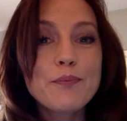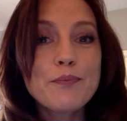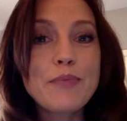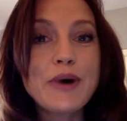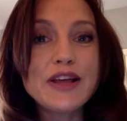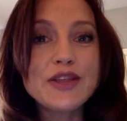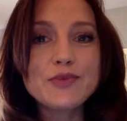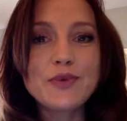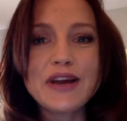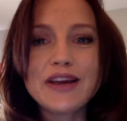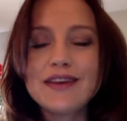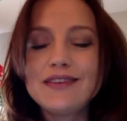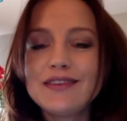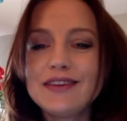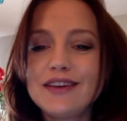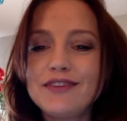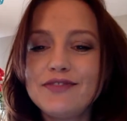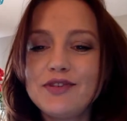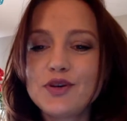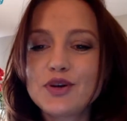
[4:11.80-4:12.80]
By the
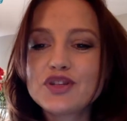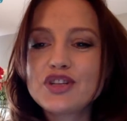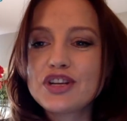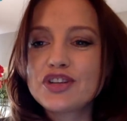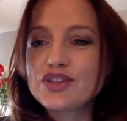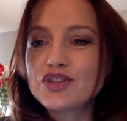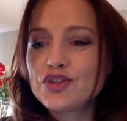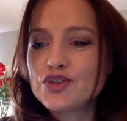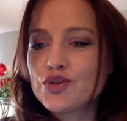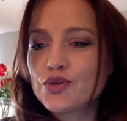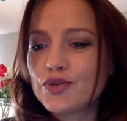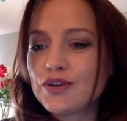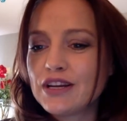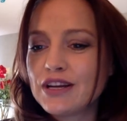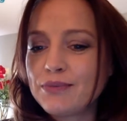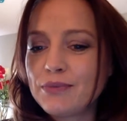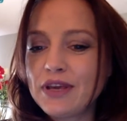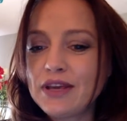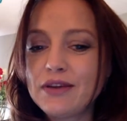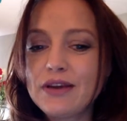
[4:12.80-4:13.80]
way, if you're just
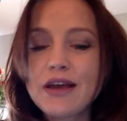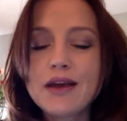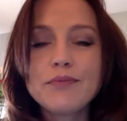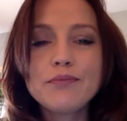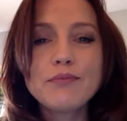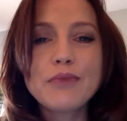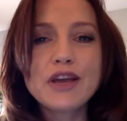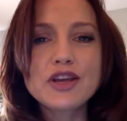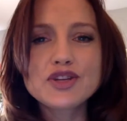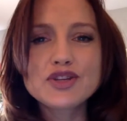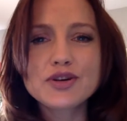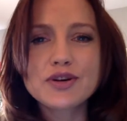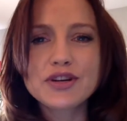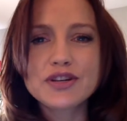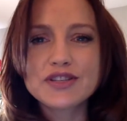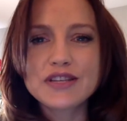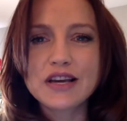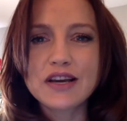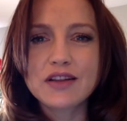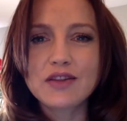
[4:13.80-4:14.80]
joining me, make sure
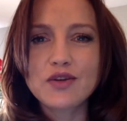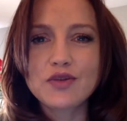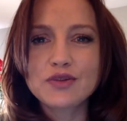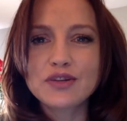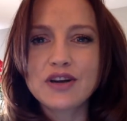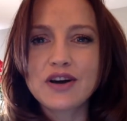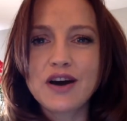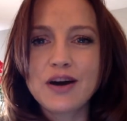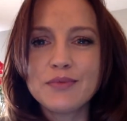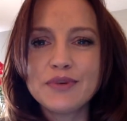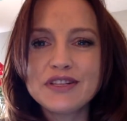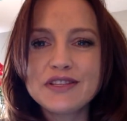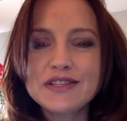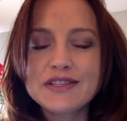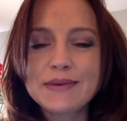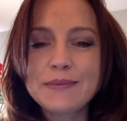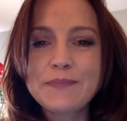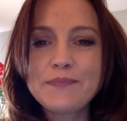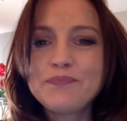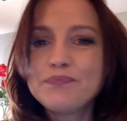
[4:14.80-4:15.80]
you say hello in
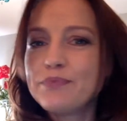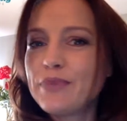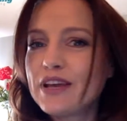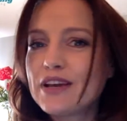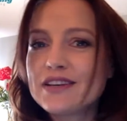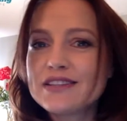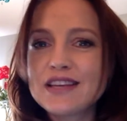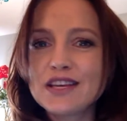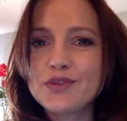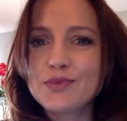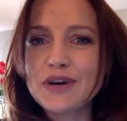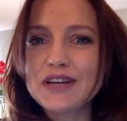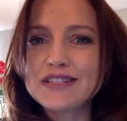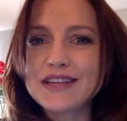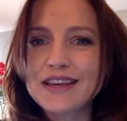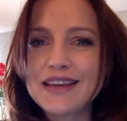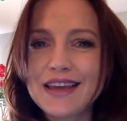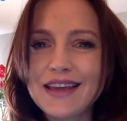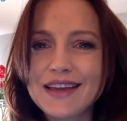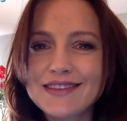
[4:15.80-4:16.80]
comments, because otherwise
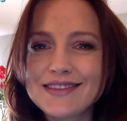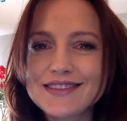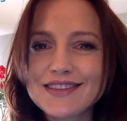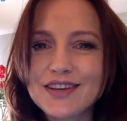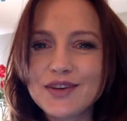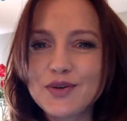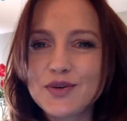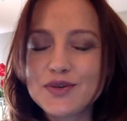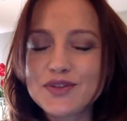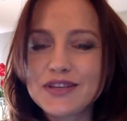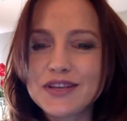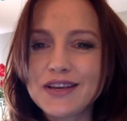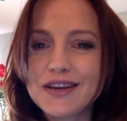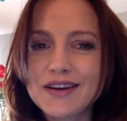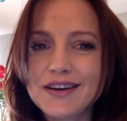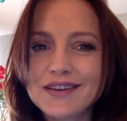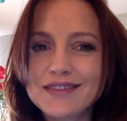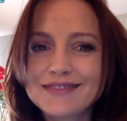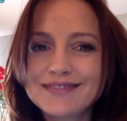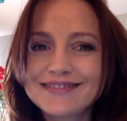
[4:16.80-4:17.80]
I can't see who's
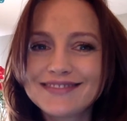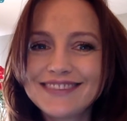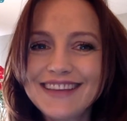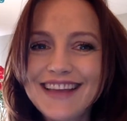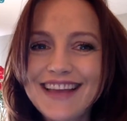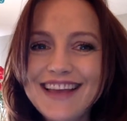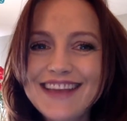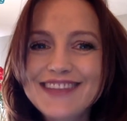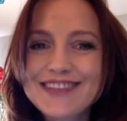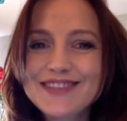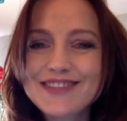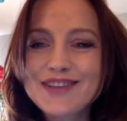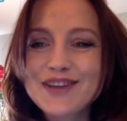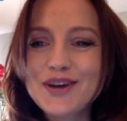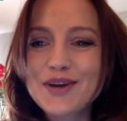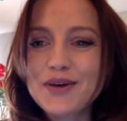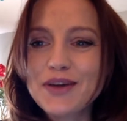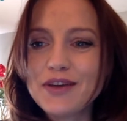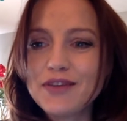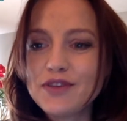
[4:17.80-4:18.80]
here.
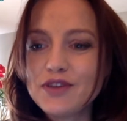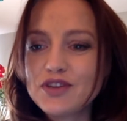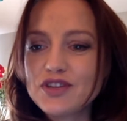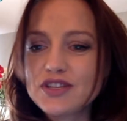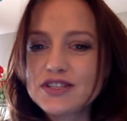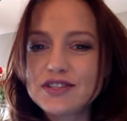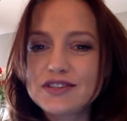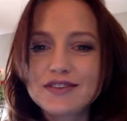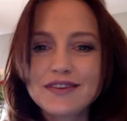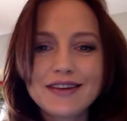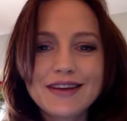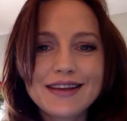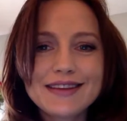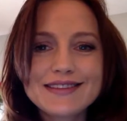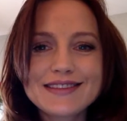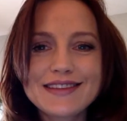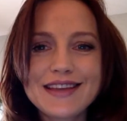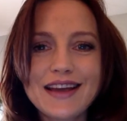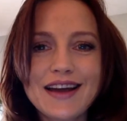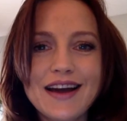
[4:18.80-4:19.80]
So if you just
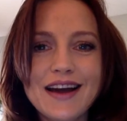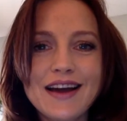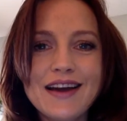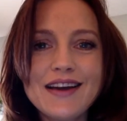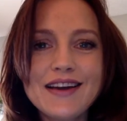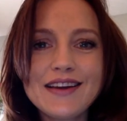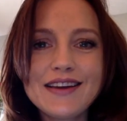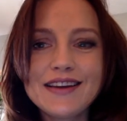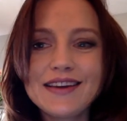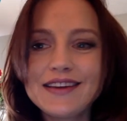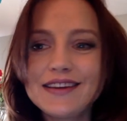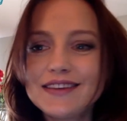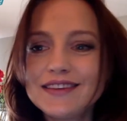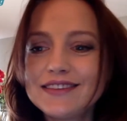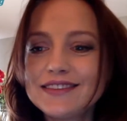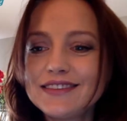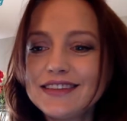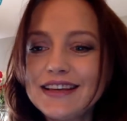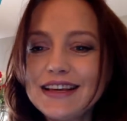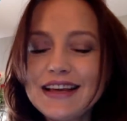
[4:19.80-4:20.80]
say hi,
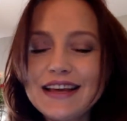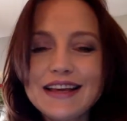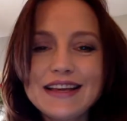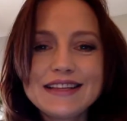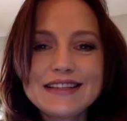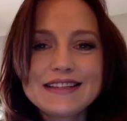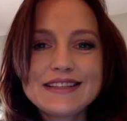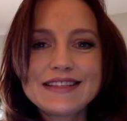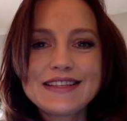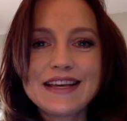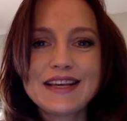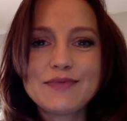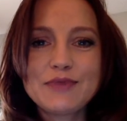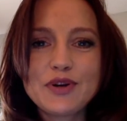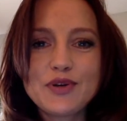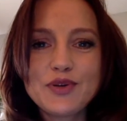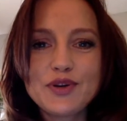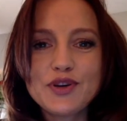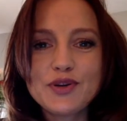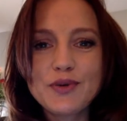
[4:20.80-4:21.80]
tell
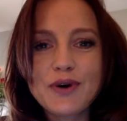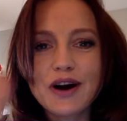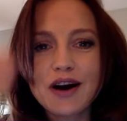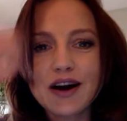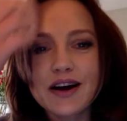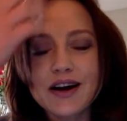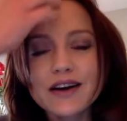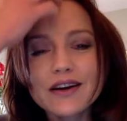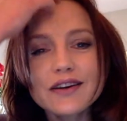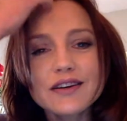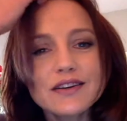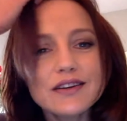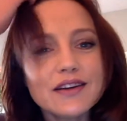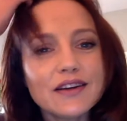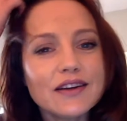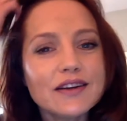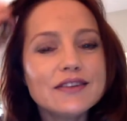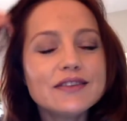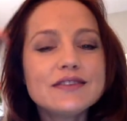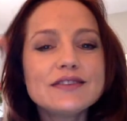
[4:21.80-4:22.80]
me who you are,
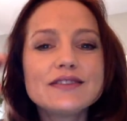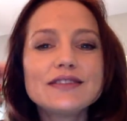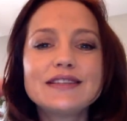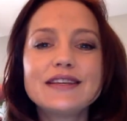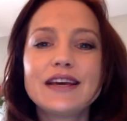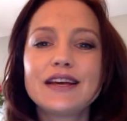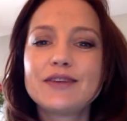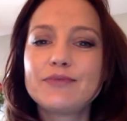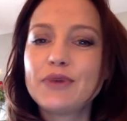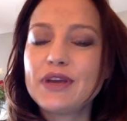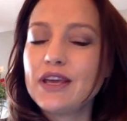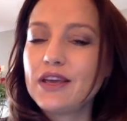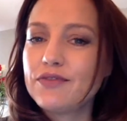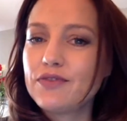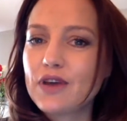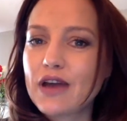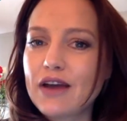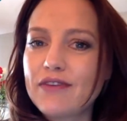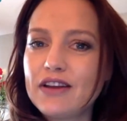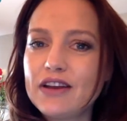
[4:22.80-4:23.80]
tell me
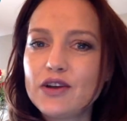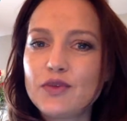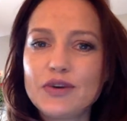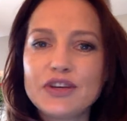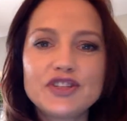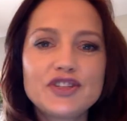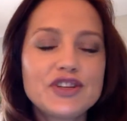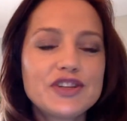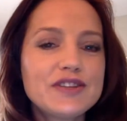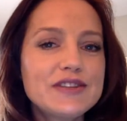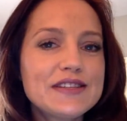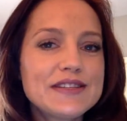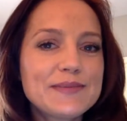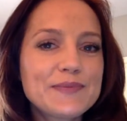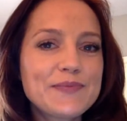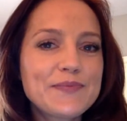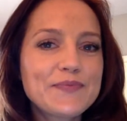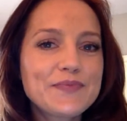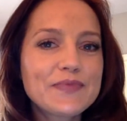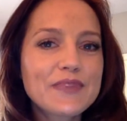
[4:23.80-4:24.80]
if you have any
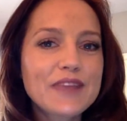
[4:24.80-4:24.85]
questions.